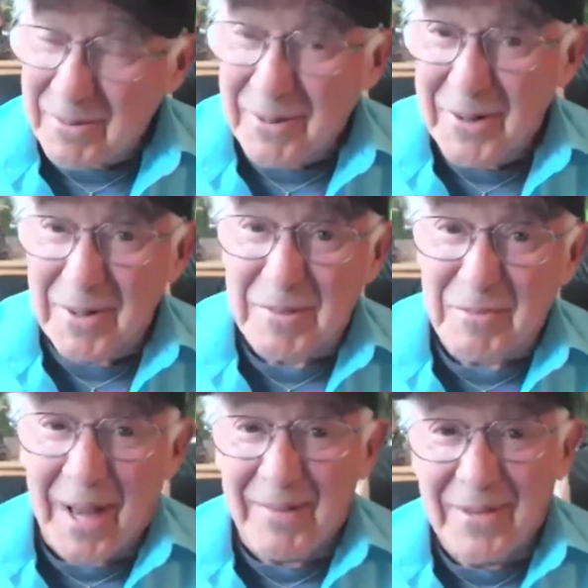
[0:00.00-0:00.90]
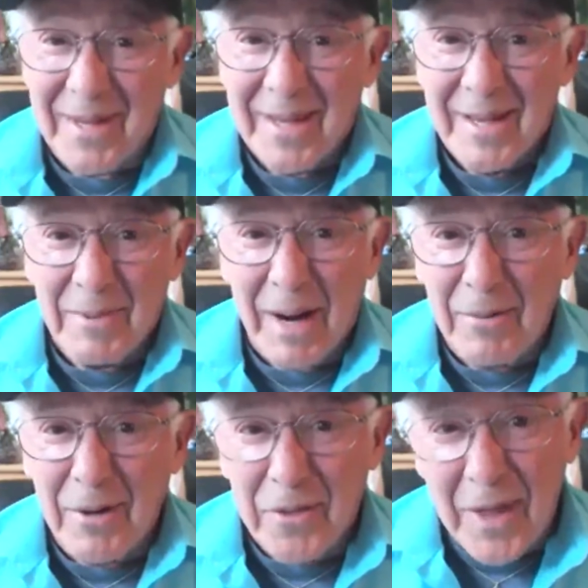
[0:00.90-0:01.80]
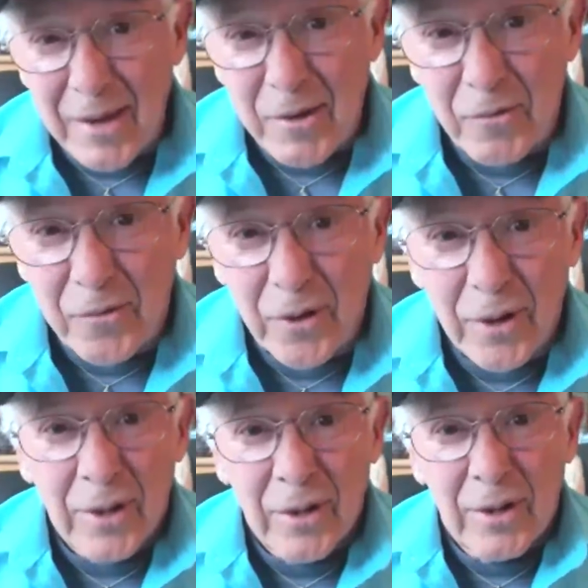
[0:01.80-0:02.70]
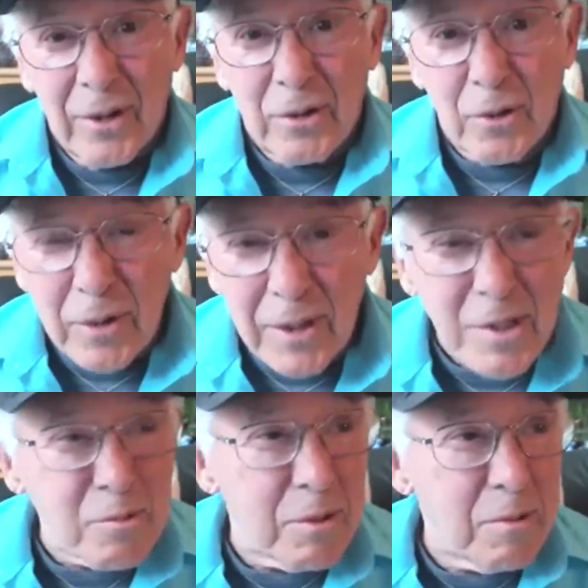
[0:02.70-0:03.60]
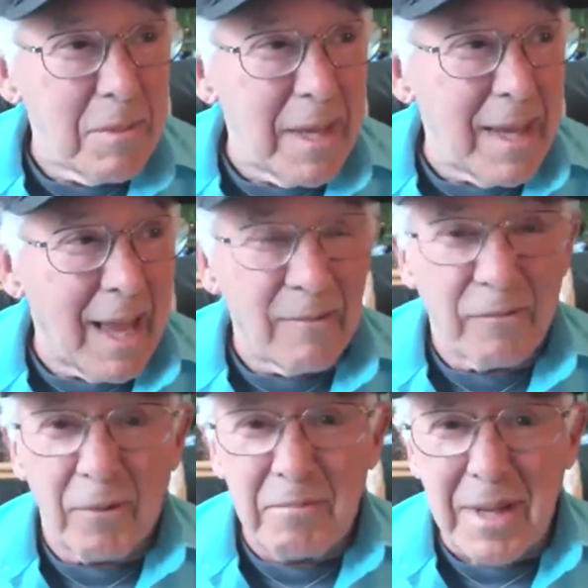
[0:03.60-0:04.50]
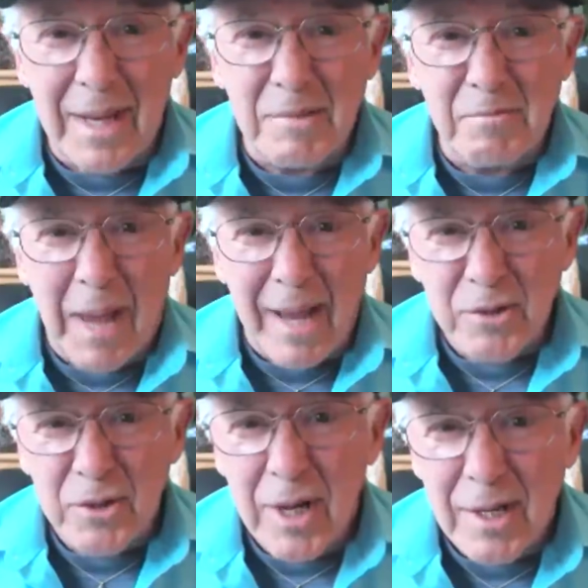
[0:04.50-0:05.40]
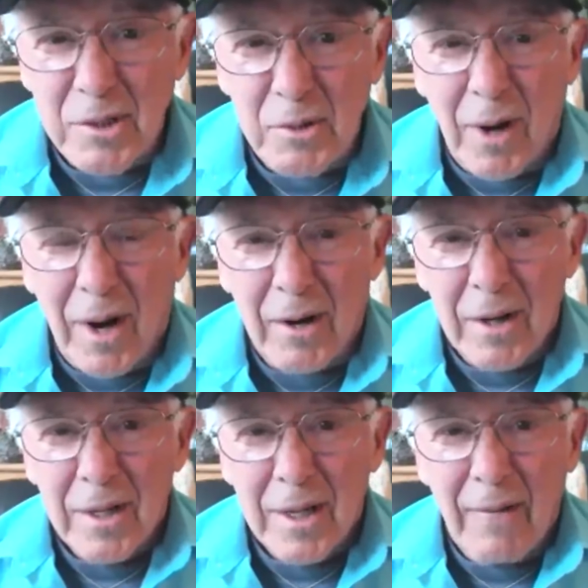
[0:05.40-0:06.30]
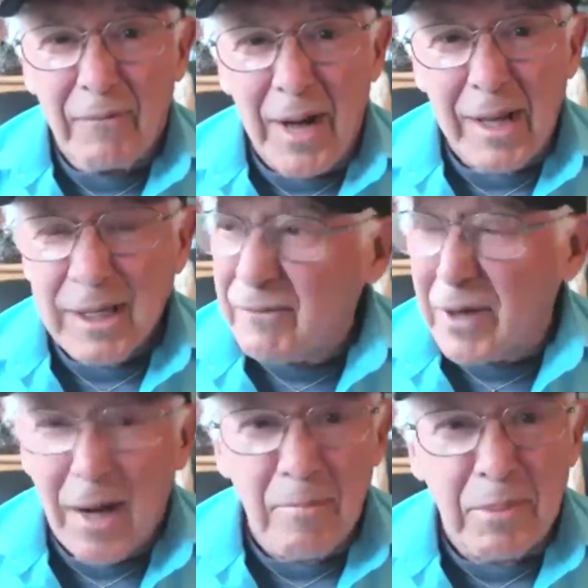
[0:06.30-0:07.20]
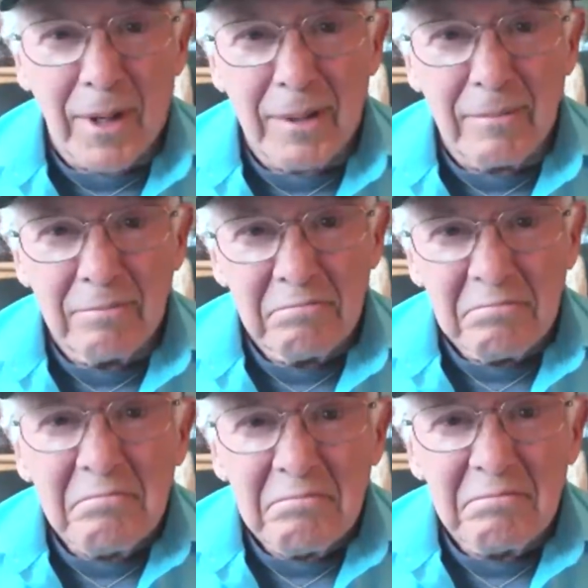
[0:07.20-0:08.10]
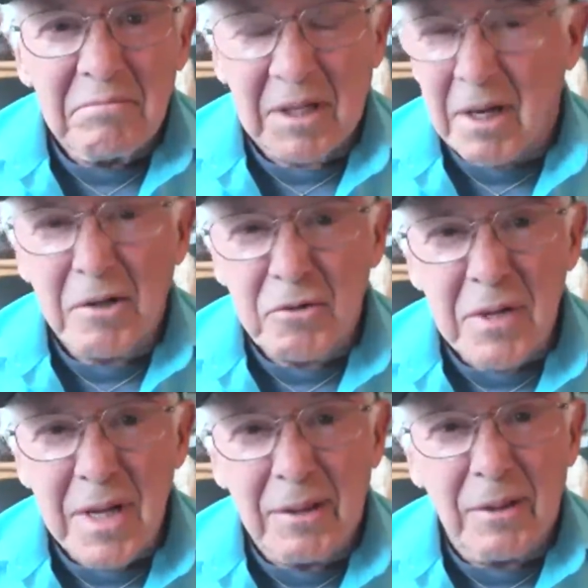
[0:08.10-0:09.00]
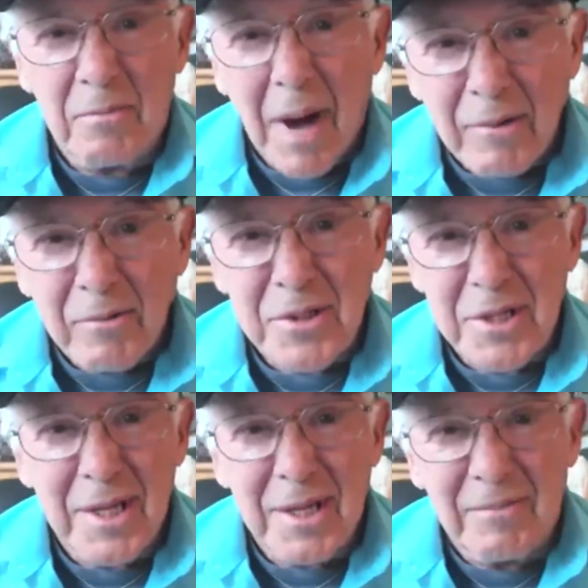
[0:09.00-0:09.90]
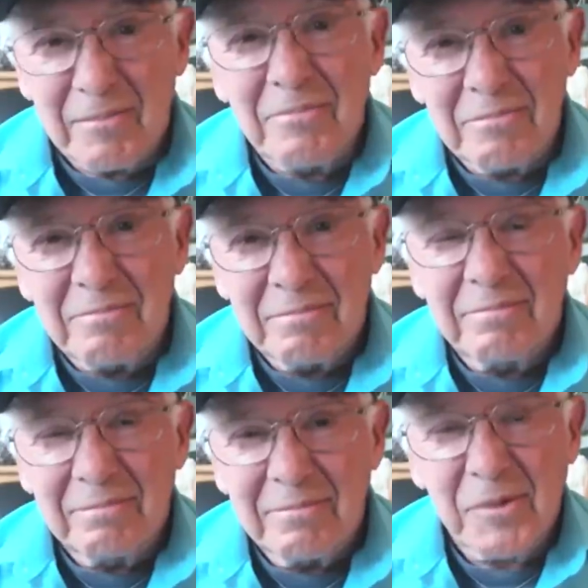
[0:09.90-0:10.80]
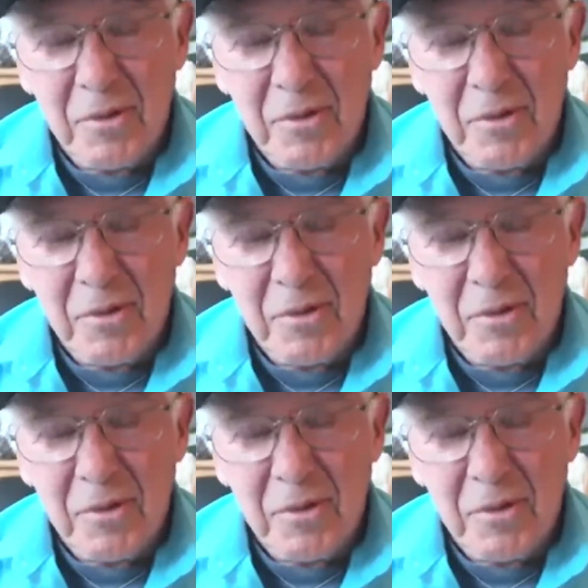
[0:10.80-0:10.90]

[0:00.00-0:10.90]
when you respond. But I want to thank you for doing this with me and for being as passionate as you are and for not giving up on the country and democracy. And so